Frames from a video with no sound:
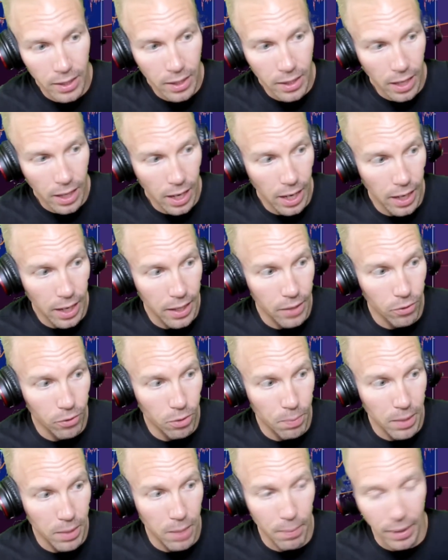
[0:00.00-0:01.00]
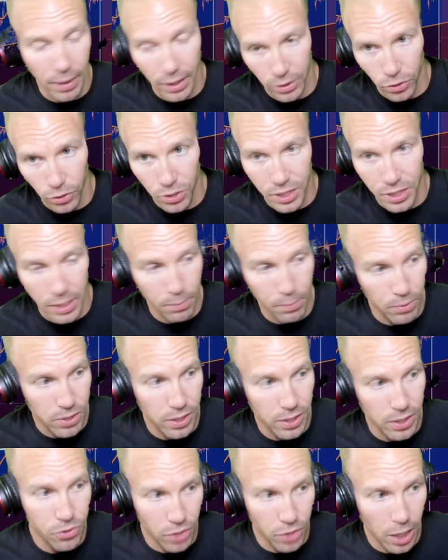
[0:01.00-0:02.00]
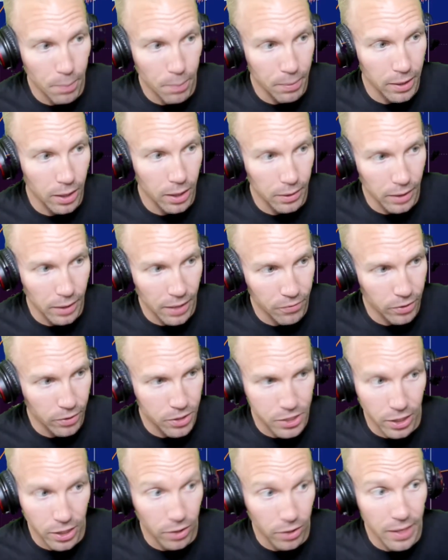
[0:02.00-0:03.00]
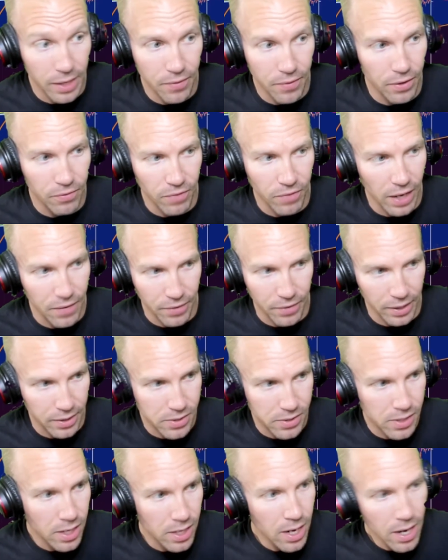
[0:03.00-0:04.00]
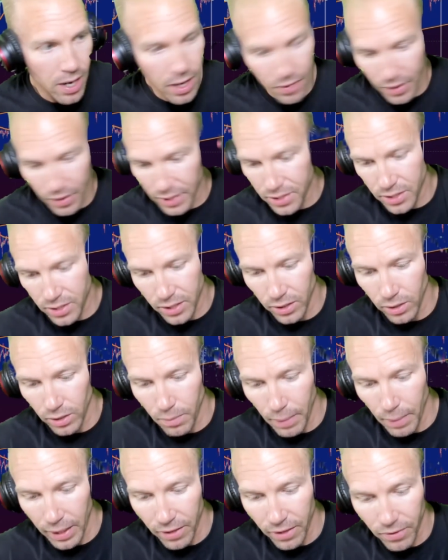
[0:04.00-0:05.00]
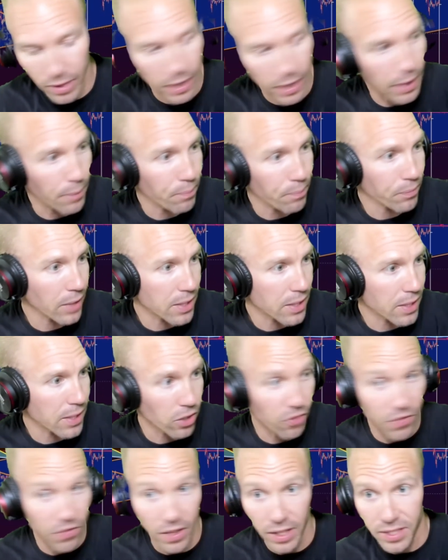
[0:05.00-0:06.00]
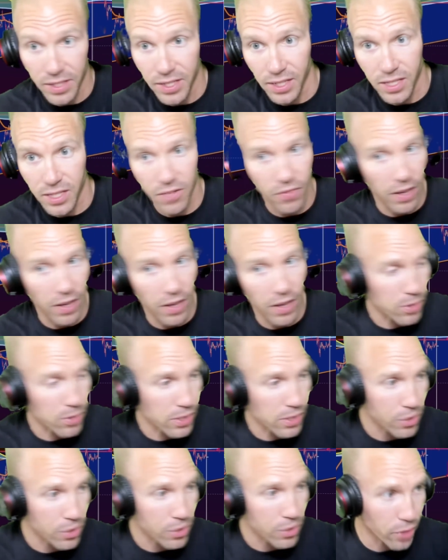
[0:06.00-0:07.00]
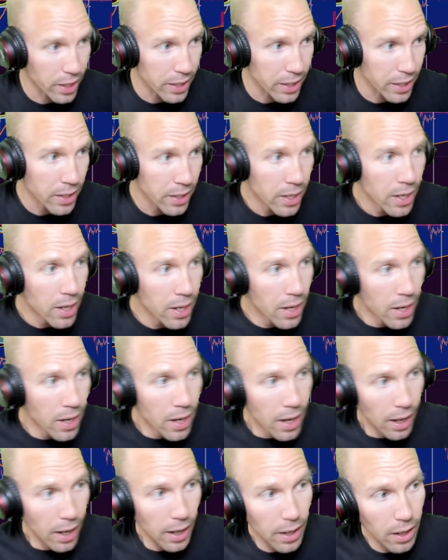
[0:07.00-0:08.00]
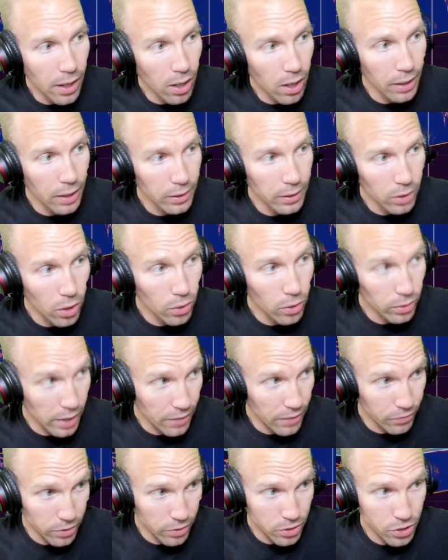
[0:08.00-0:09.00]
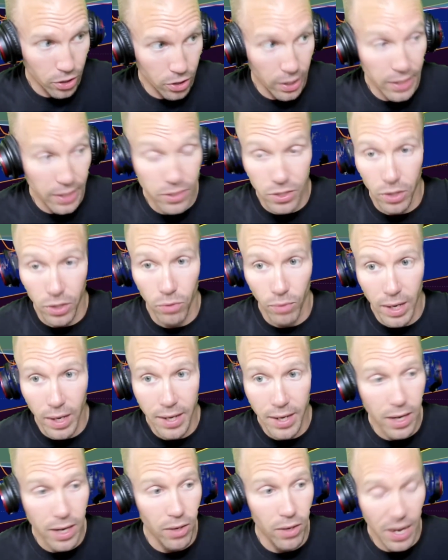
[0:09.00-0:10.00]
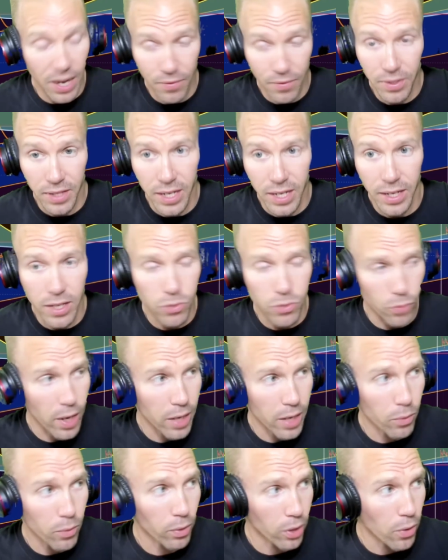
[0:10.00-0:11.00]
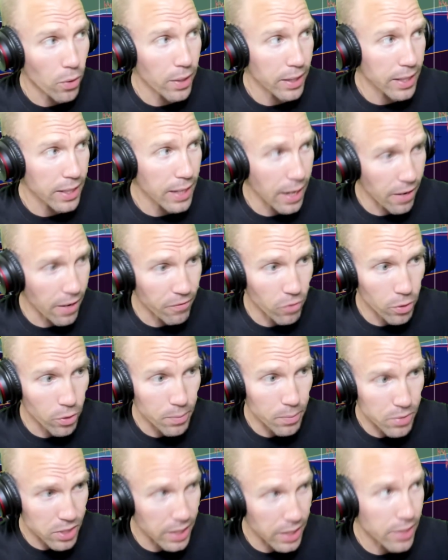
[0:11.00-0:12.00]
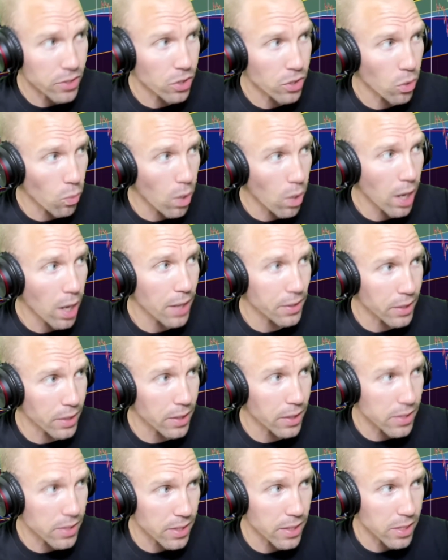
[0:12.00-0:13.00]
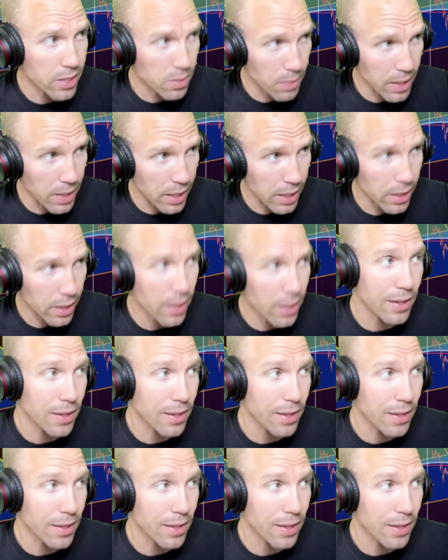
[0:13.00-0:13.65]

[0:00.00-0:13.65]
It would be about a 13% drop, and on leverage, you know, even 5x, that's still about a 65% trade on low leverage. All right, so right now everything is red. We're going to the FOMC. So what does this mean?